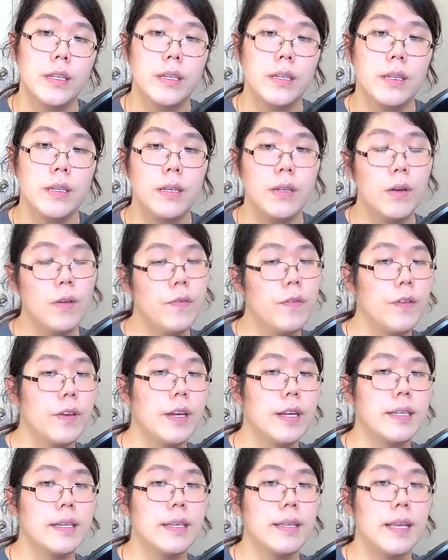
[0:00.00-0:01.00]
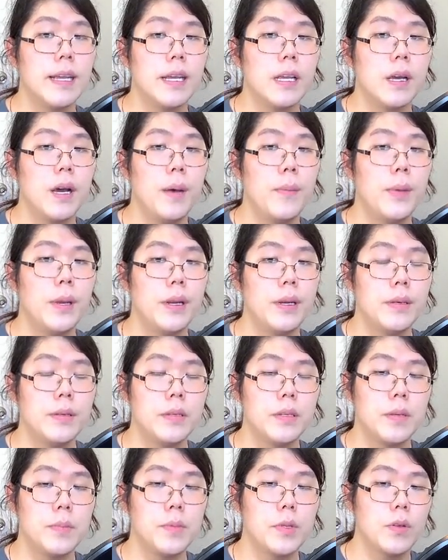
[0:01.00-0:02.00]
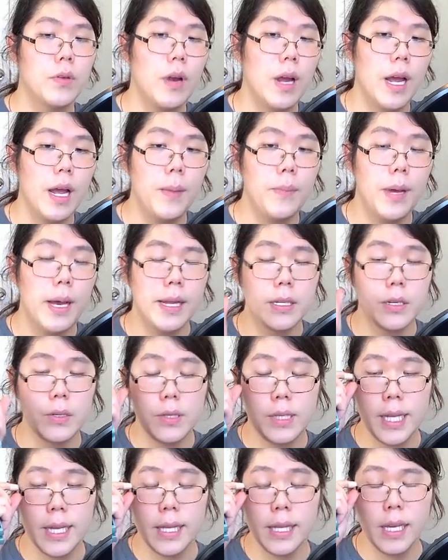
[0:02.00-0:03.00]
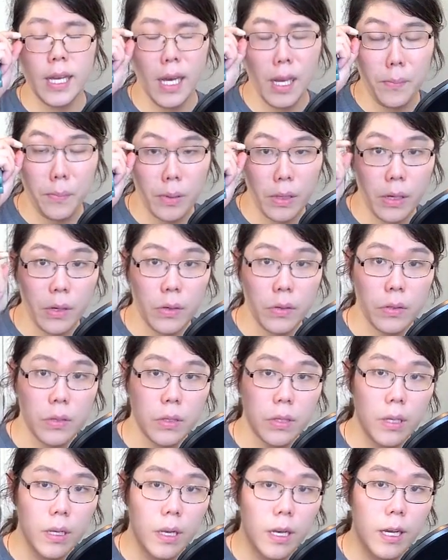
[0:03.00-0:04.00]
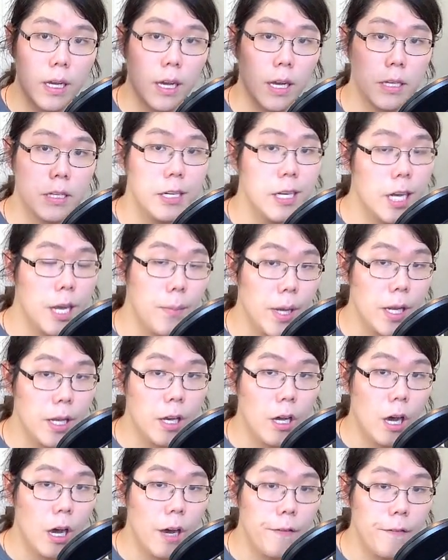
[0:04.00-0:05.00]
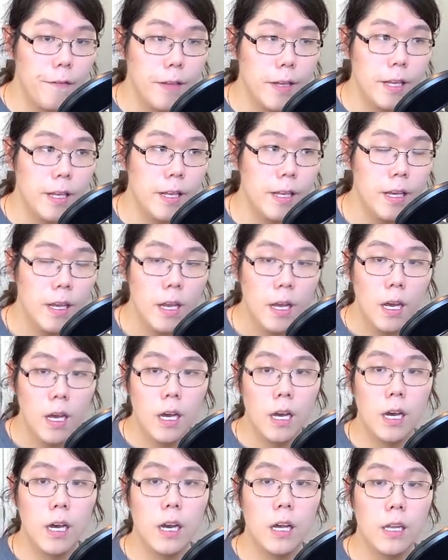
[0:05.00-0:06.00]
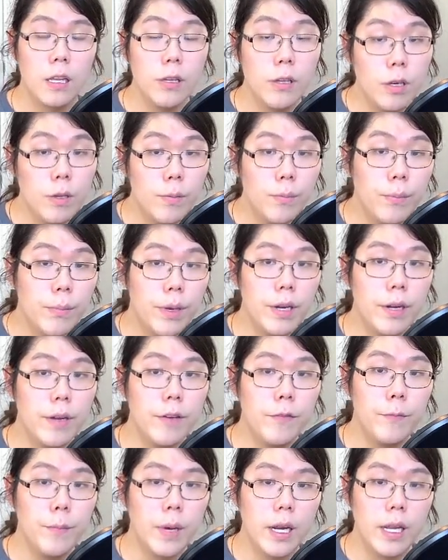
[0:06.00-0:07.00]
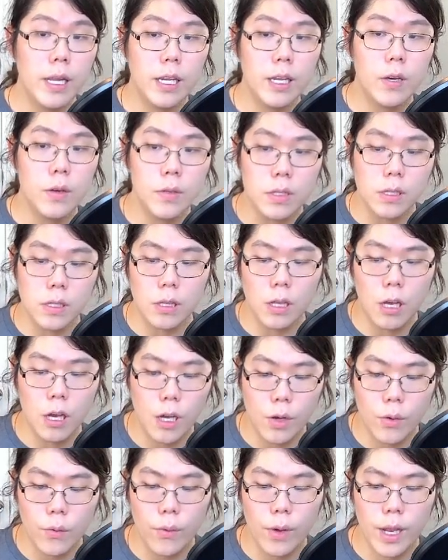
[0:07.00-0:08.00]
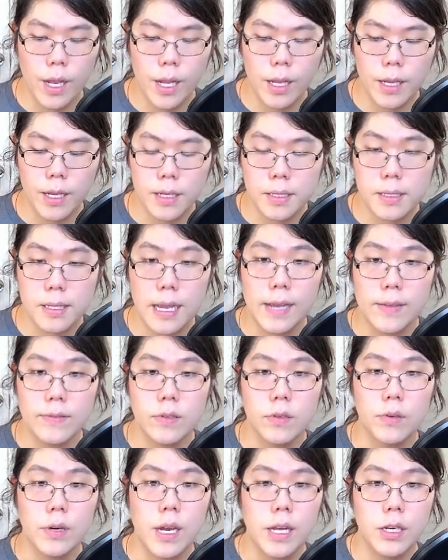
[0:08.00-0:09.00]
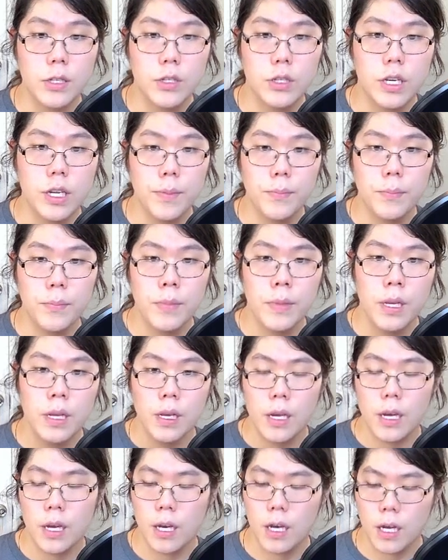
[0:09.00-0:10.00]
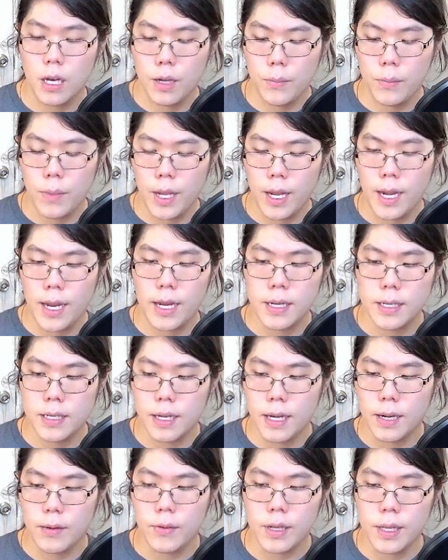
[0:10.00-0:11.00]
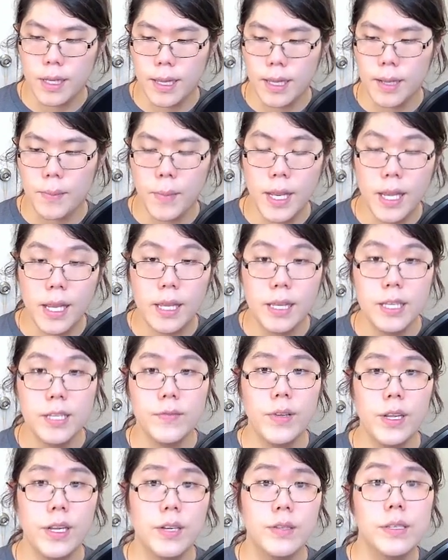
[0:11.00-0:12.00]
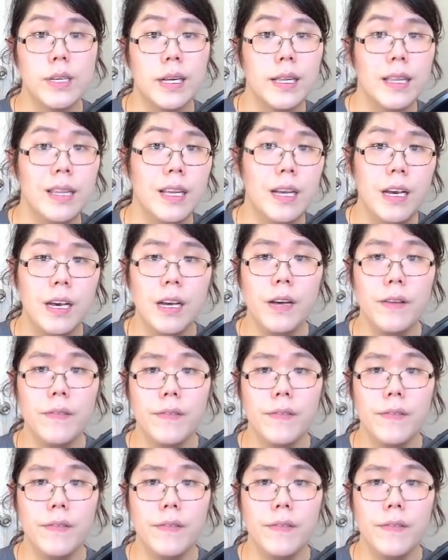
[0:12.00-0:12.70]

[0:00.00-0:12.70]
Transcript: don't forget to like, comment, and subscribe. I do daily uploads. Check out my coffee. A little bit of money goes a long way because knives are not cheap. And I really like making these videos. And I love